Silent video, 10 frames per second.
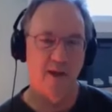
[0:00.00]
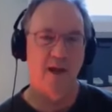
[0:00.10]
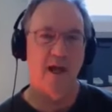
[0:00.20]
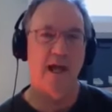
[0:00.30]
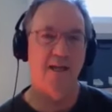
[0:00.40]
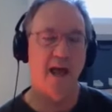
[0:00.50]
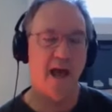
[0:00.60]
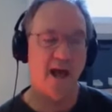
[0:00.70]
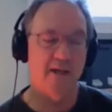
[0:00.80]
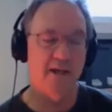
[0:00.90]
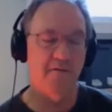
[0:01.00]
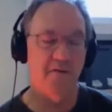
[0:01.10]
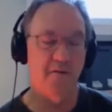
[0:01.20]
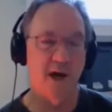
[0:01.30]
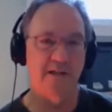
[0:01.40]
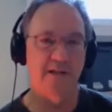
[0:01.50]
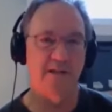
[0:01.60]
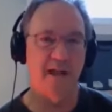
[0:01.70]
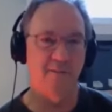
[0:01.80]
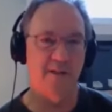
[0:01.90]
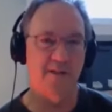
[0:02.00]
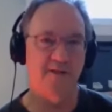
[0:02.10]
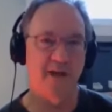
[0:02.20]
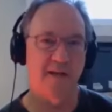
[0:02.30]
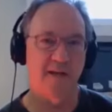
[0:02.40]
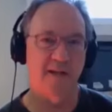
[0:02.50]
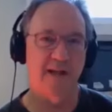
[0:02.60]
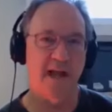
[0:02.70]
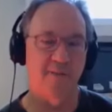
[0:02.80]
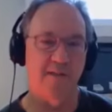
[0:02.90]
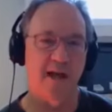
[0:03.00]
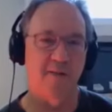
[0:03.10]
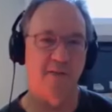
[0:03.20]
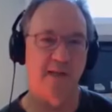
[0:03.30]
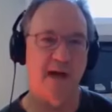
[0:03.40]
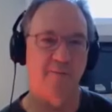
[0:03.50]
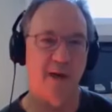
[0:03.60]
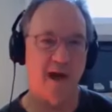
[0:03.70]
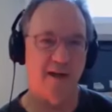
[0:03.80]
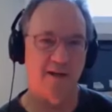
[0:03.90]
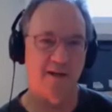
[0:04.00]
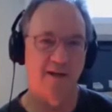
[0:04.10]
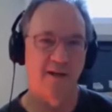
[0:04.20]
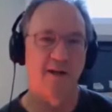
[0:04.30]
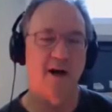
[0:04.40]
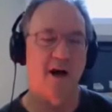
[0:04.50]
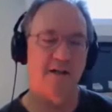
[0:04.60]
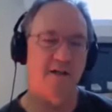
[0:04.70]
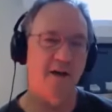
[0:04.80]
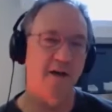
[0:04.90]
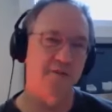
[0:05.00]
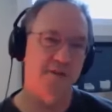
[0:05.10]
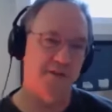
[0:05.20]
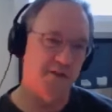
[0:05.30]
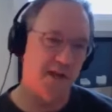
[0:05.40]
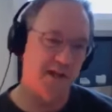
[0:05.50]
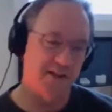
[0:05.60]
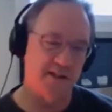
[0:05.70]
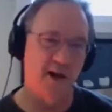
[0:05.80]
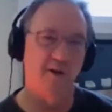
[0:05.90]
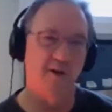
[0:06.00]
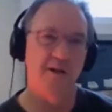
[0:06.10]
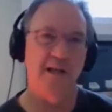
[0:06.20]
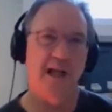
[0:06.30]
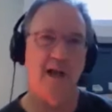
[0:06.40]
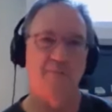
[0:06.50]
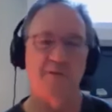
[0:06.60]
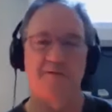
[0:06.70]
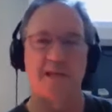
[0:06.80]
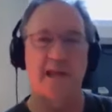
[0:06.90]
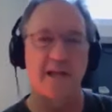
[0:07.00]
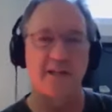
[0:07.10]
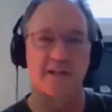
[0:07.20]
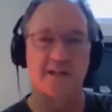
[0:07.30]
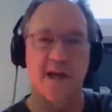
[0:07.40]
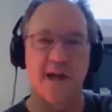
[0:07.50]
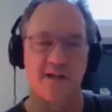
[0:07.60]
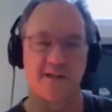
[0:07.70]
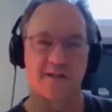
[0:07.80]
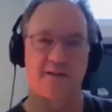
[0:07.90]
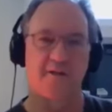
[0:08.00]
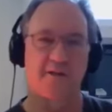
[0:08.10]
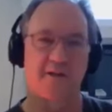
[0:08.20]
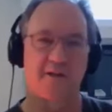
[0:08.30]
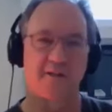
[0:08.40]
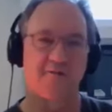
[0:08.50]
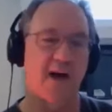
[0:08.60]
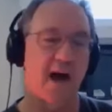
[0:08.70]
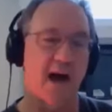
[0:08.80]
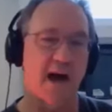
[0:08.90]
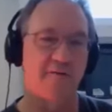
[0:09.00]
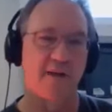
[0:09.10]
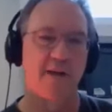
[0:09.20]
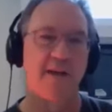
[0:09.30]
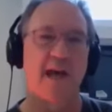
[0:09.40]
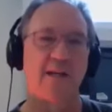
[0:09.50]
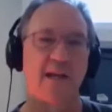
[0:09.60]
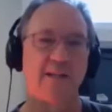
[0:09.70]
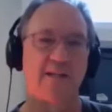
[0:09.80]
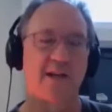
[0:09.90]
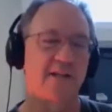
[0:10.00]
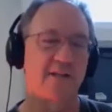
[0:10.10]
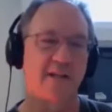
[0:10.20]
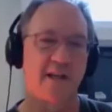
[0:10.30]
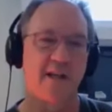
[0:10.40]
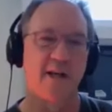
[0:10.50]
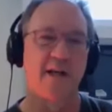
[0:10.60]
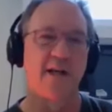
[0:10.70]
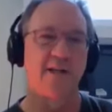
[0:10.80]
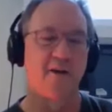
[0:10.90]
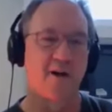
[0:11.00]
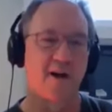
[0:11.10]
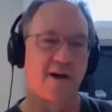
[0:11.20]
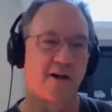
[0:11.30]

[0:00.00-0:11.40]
And then if you want to demonstrate that the epidemic got better, all you have to do is lower the amplification cycles to 35, and then suddenly your